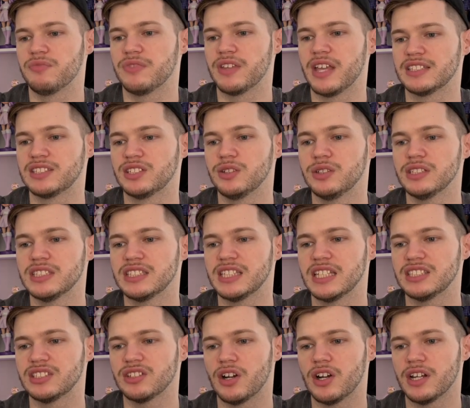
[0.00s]
As soon as they
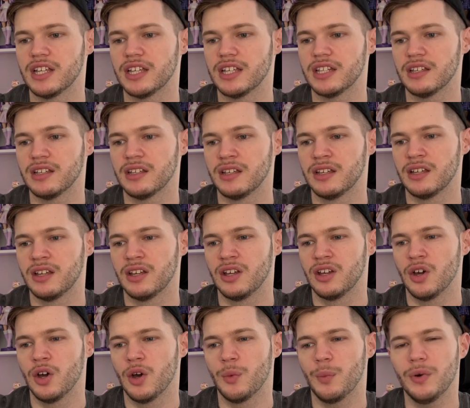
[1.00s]
started,
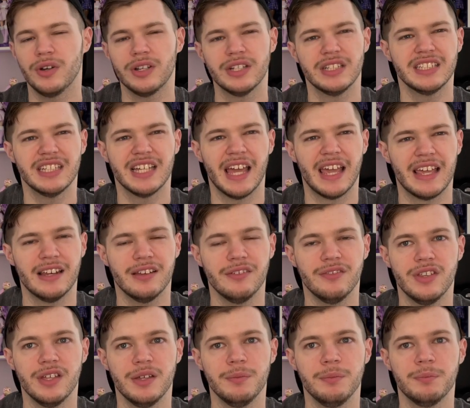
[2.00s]
well, is it eight of
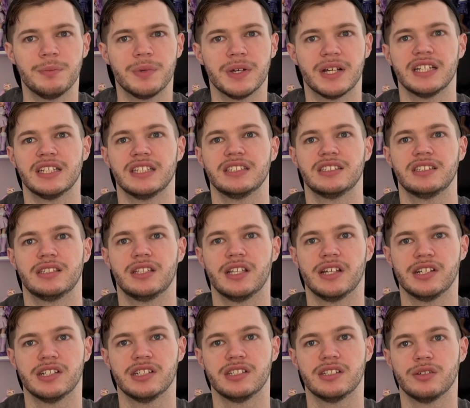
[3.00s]
them? Because
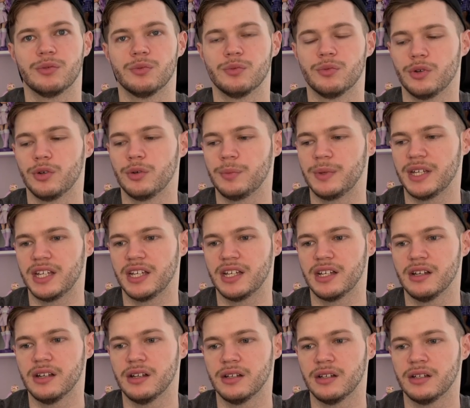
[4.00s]
there's
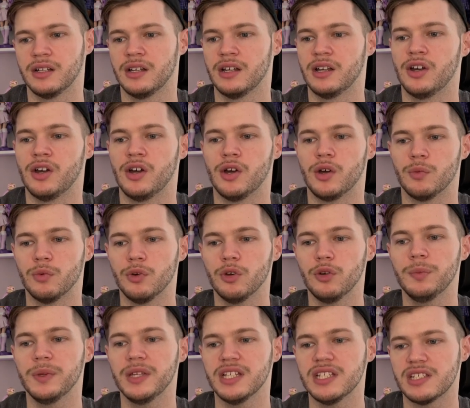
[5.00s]
Ruby,
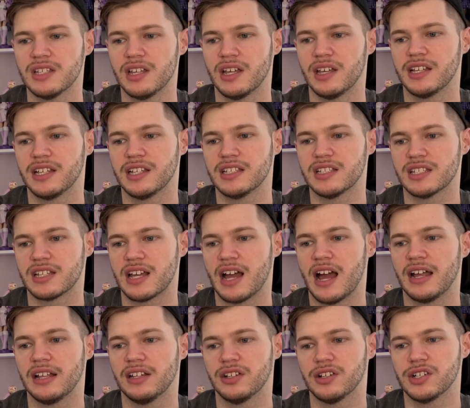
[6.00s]
Sunny,
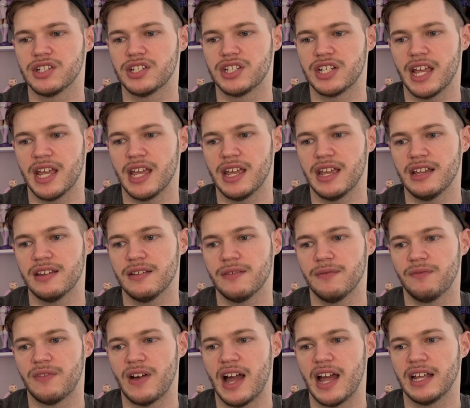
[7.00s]
Skylar, Jade,
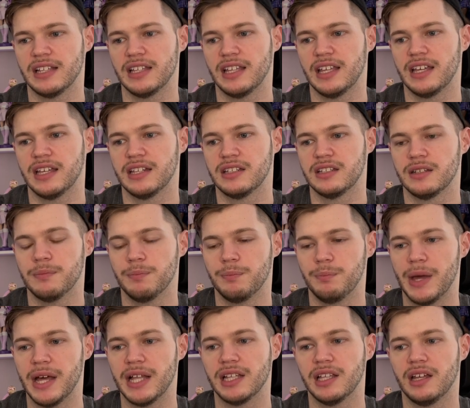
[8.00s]
Violet,
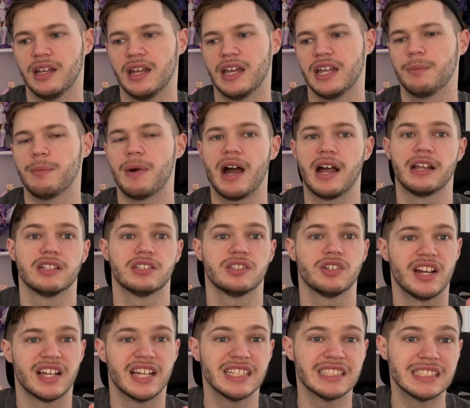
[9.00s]
Bella, and Amaya. So
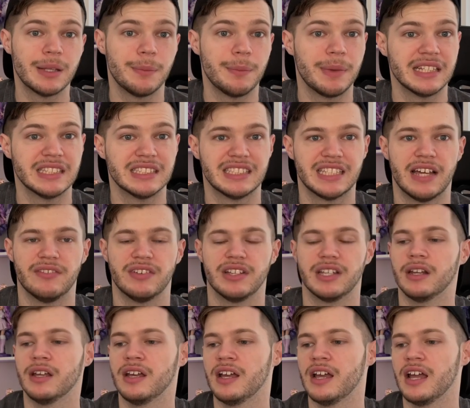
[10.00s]
I guess the main seven.